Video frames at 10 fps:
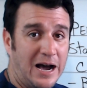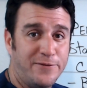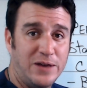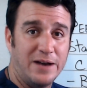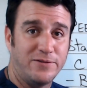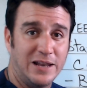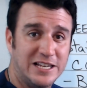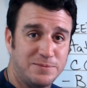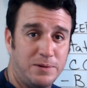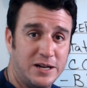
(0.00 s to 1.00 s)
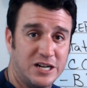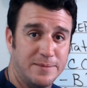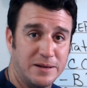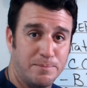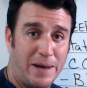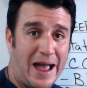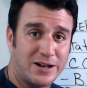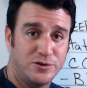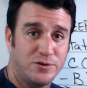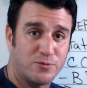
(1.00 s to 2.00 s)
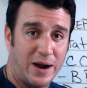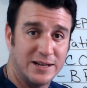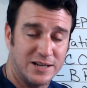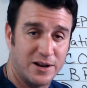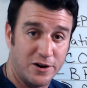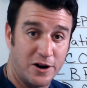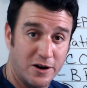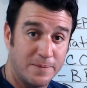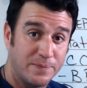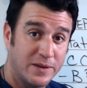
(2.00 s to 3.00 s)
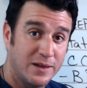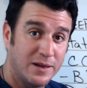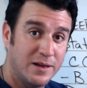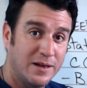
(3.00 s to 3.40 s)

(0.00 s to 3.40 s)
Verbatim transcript: Now, if you have less blood coming back to the right side of the heart,